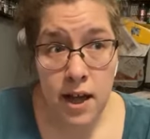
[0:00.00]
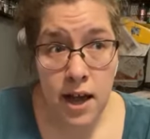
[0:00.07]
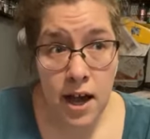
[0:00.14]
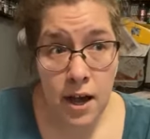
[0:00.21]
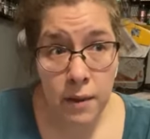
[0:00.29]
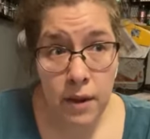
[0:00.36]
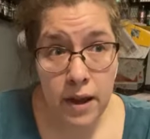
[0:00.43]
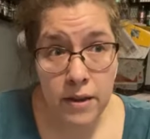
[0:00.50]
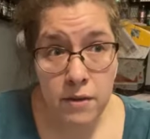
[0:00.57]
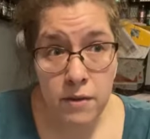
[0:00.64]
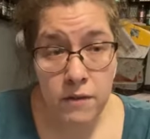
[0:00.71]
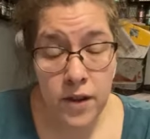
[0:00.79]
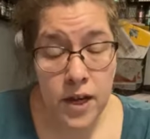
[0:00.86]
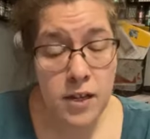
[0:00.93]
I will
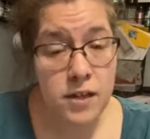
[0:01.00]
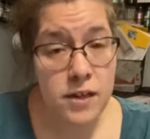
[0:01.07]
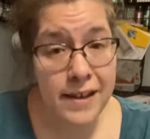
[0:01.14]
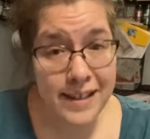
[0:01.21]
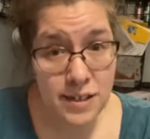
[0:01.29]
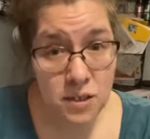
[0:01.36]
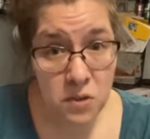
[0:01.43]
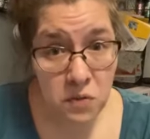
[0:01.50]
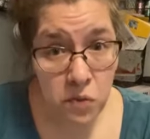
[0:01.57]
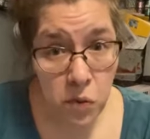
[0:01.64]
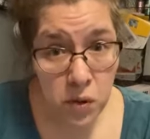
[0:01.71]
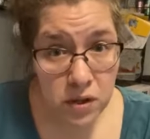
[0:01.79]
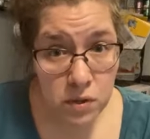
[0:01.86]
either find an answer for